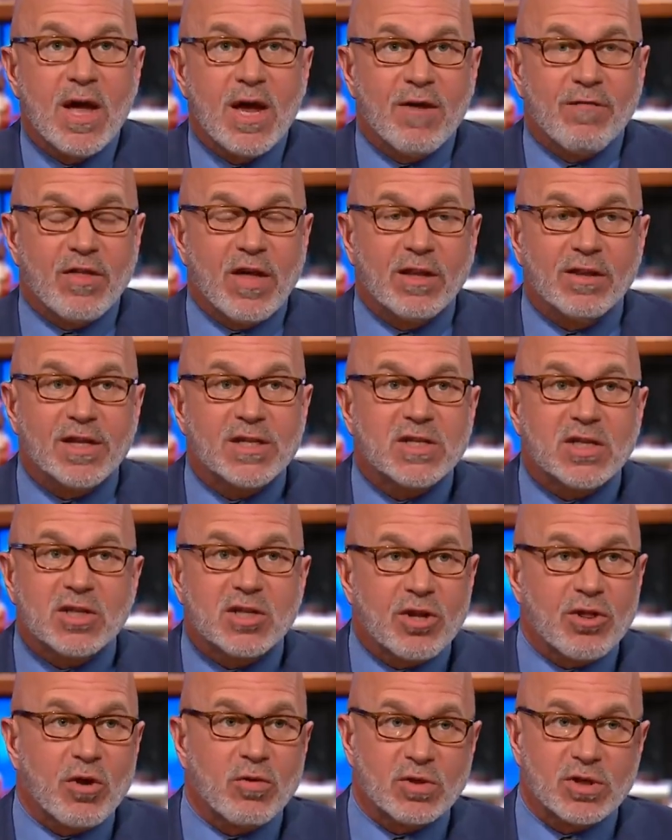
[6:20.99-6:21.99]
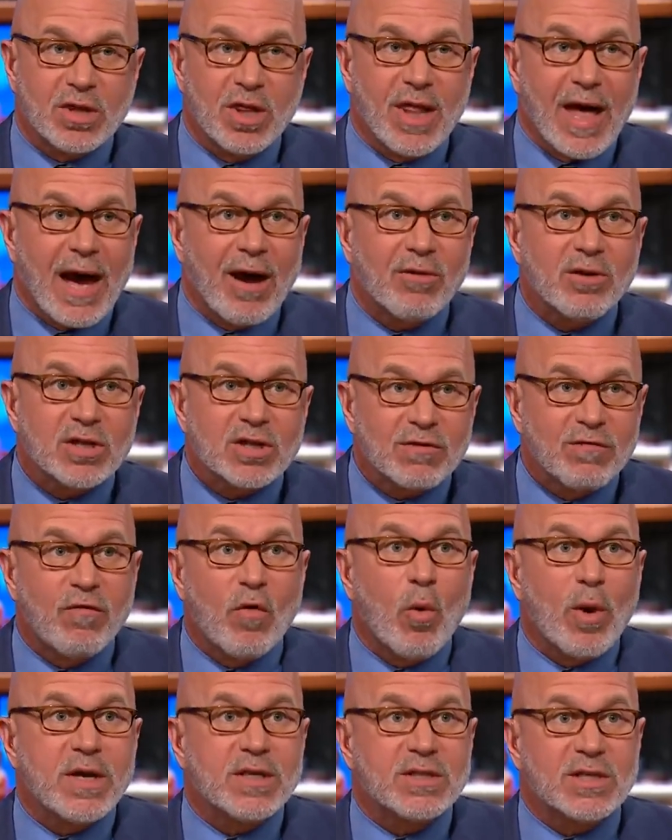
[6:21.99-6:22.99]
If they listen to those loudest
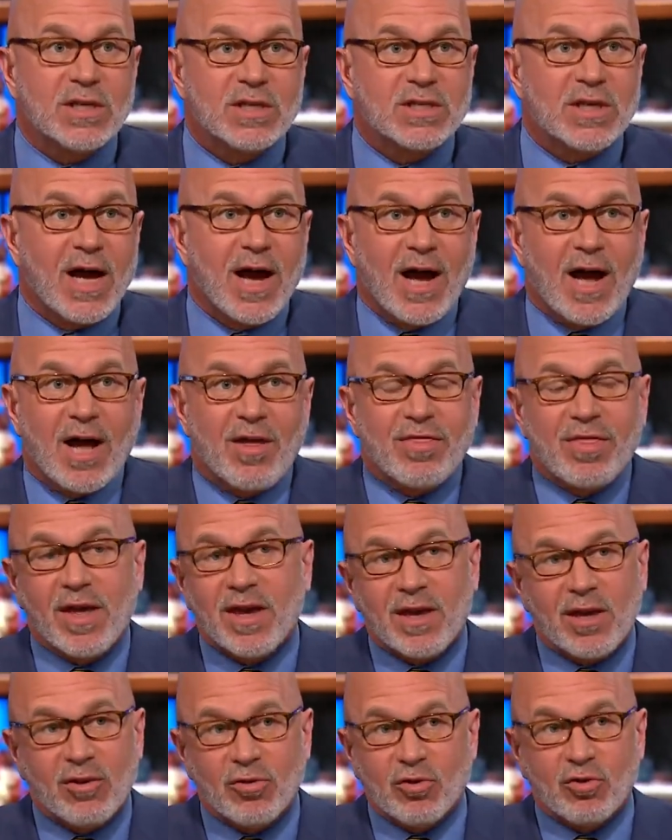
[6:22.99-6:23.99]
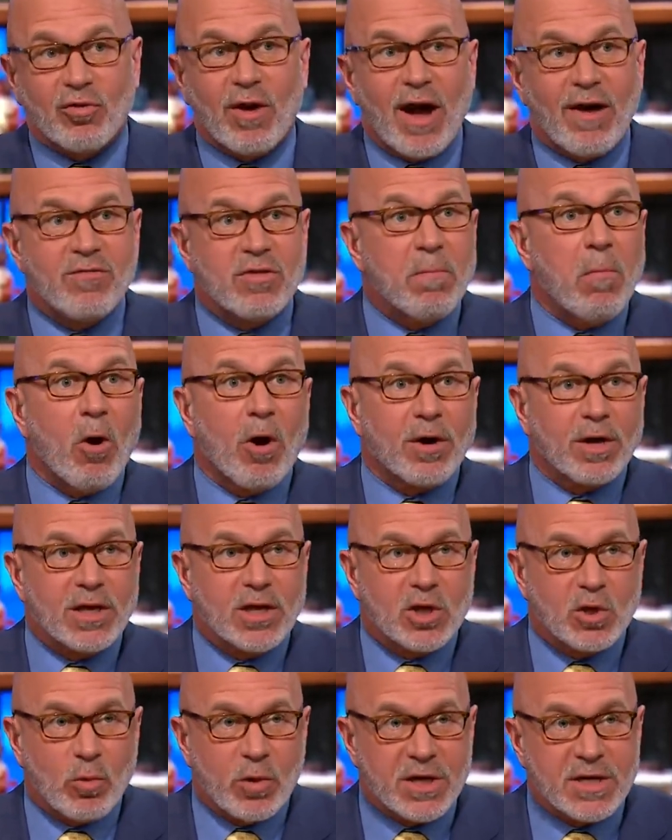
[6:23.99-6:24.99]
voices, I think it'll drive the
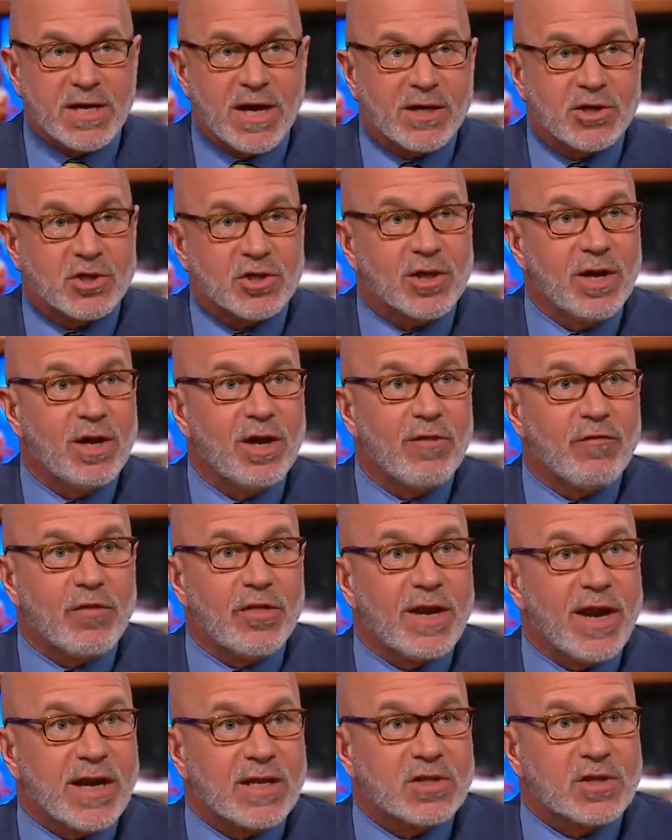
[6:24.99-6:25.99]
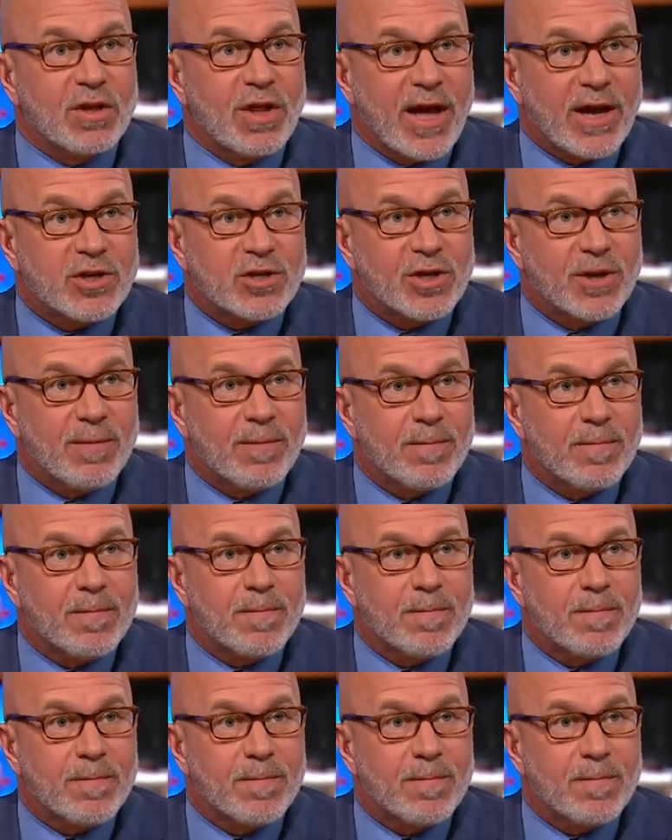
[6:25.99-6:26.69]
party into a ditch for the next election.